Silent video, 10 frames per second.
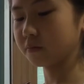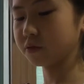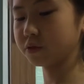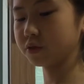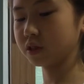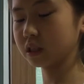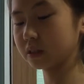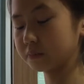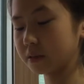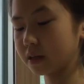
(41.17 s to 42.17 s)

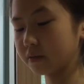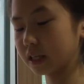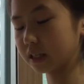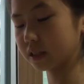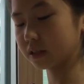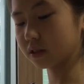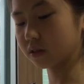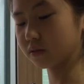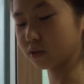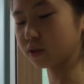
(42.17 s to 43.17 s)
Minju's parents
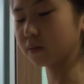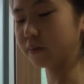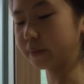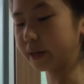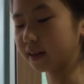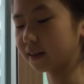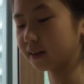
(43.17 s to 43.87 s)
go shopping.